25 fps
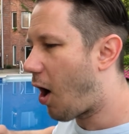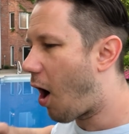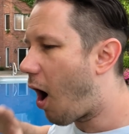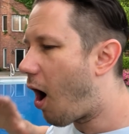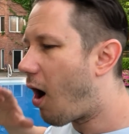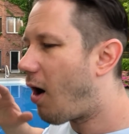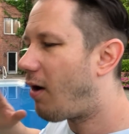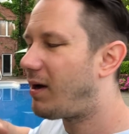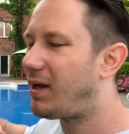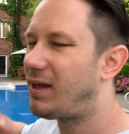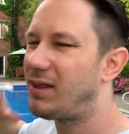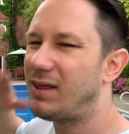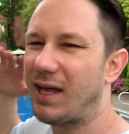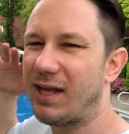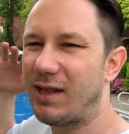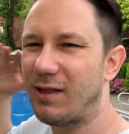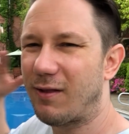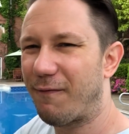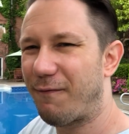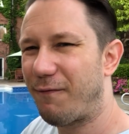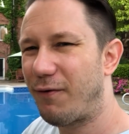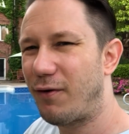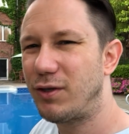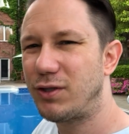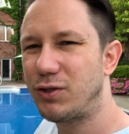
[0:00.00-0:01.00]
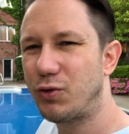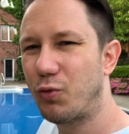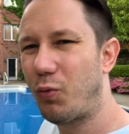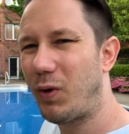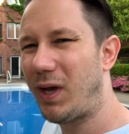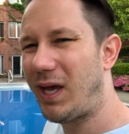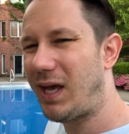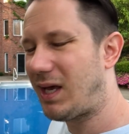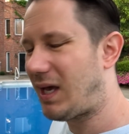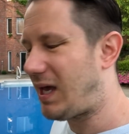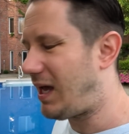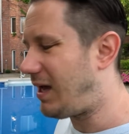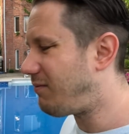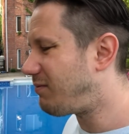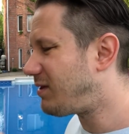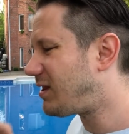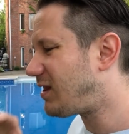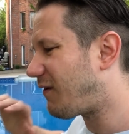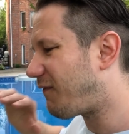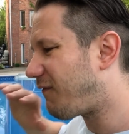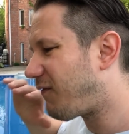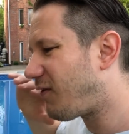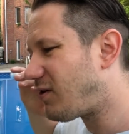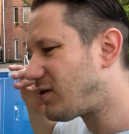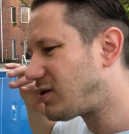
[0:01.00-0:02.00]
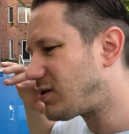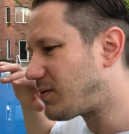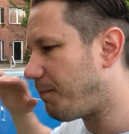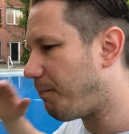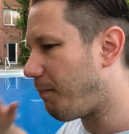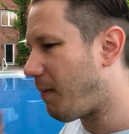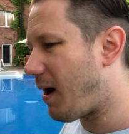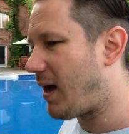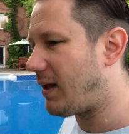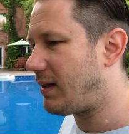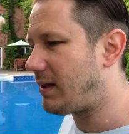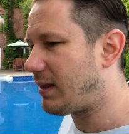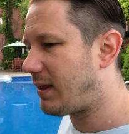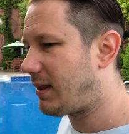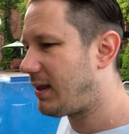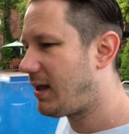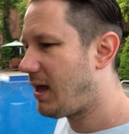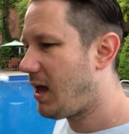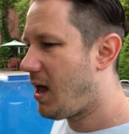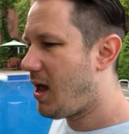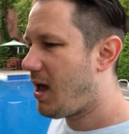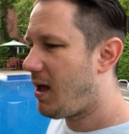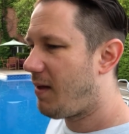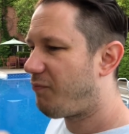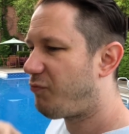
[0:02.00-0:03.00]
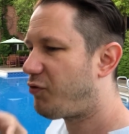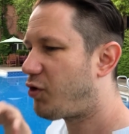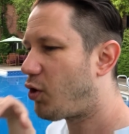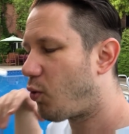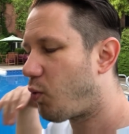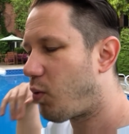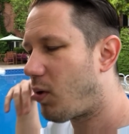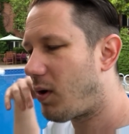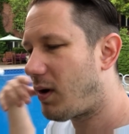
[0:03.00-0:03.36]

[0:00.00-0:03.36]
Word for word: all in like the first week, even the first month, they're